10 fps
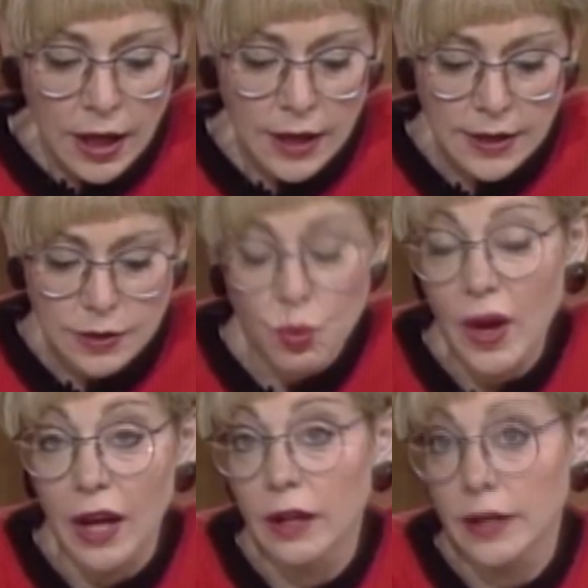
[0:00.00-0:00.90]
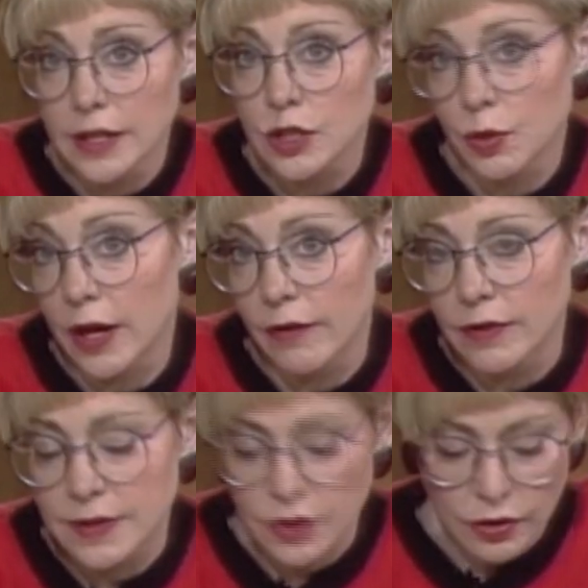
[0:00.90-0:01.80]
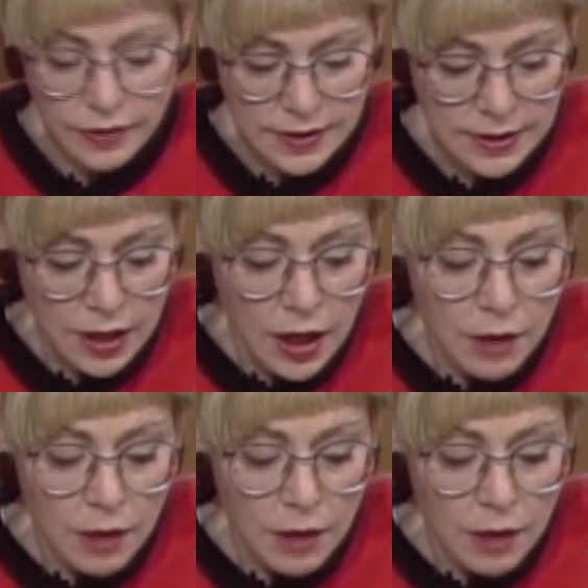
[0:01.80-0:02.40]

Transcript: is, well, at least we have the service.